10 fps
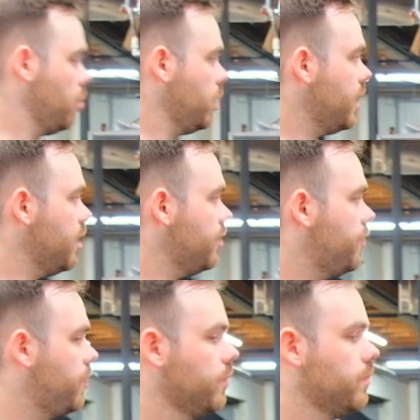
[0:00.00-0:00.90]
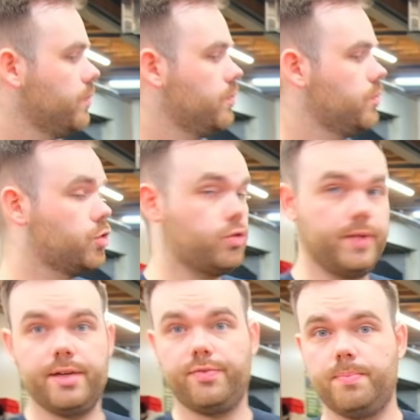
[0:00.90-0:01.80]
We have 3
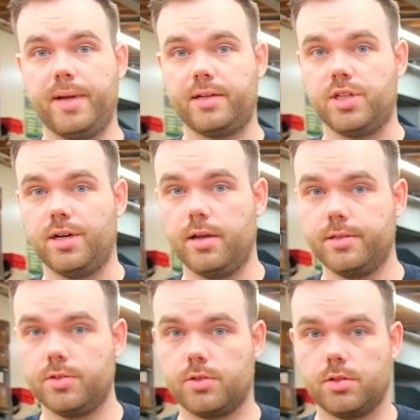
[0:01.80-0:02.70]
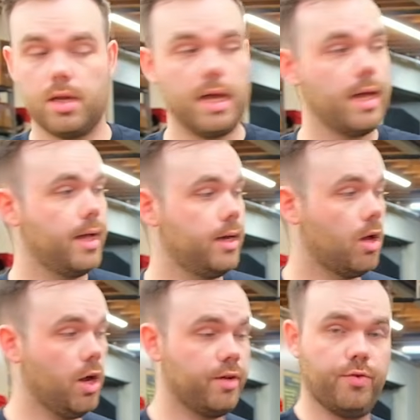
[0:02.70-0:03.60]
different packaging lines. A
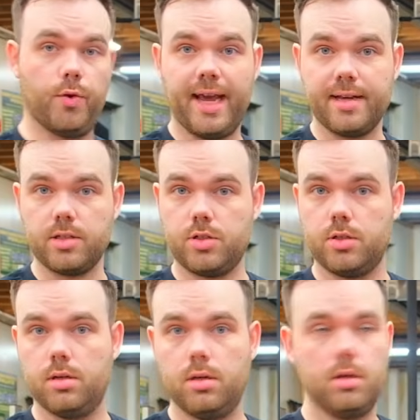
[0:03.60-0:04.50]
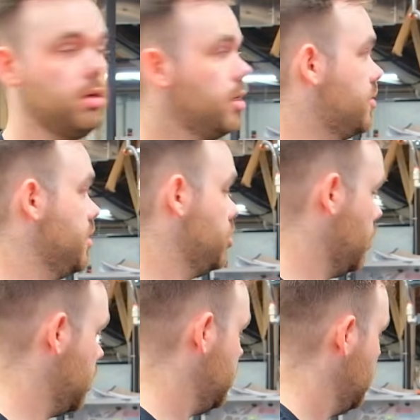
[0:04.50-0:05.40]
line for kegs, that's this
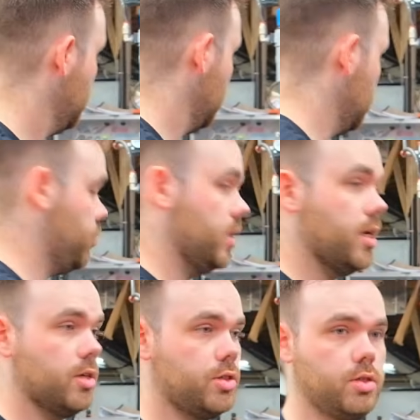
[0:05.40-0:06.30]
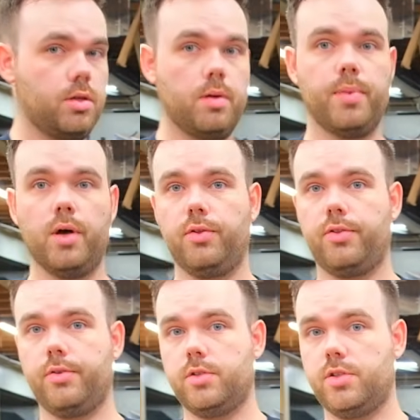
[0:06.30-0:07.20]
one. This one does
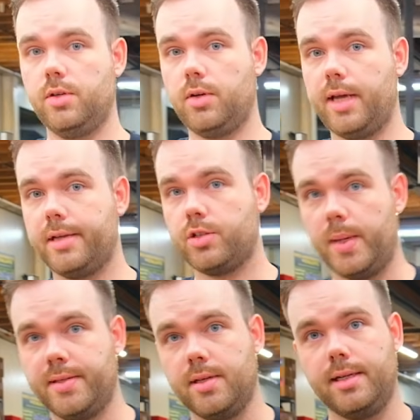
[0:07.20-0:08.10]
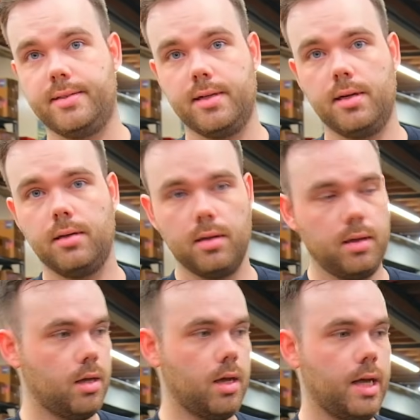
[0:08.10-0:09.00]
both steel kegs, 20 liter,
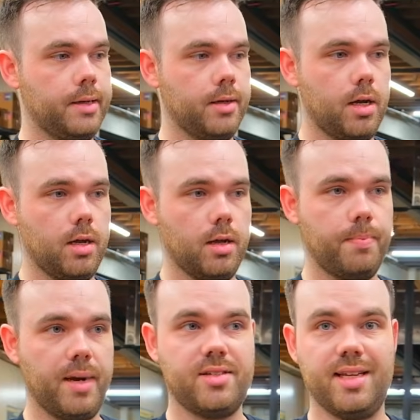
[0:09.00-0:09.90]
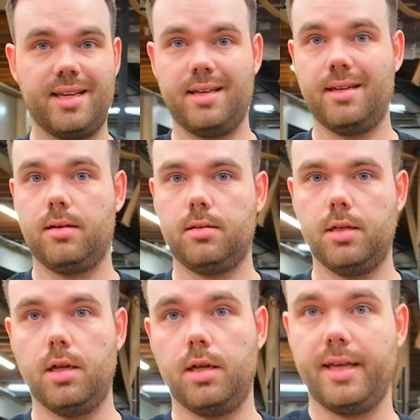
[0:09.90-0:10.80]
and plastic,
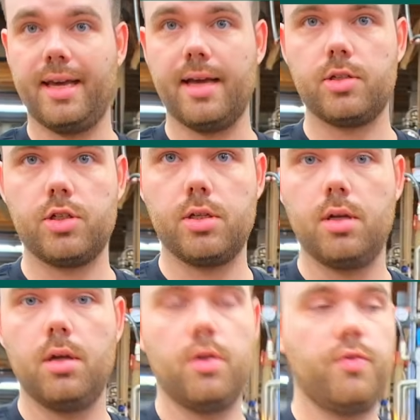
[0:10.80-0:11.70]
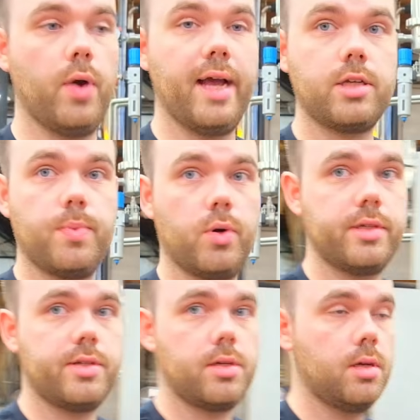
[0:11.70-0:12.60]
the key kegs. For
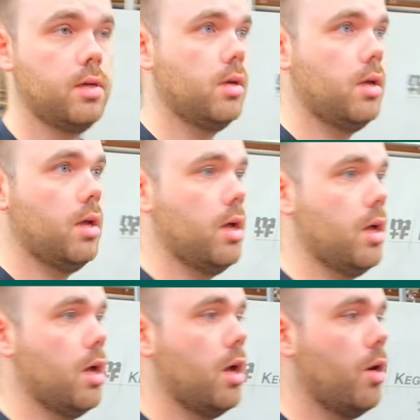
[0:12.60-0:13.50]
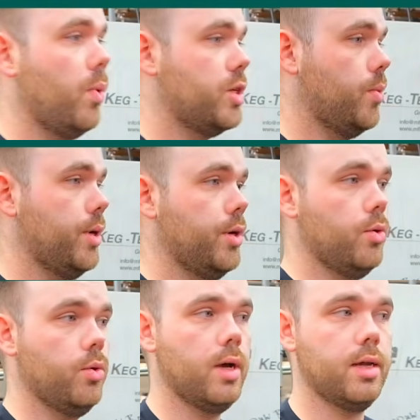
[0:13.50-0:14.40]
export, which we
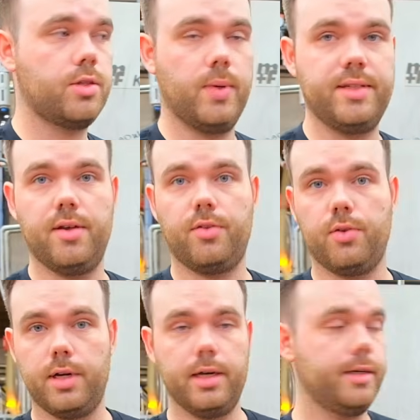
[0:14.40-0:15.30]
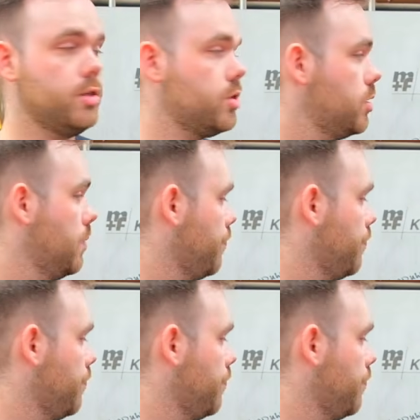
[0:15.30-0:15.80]
do 20 and 30 liters.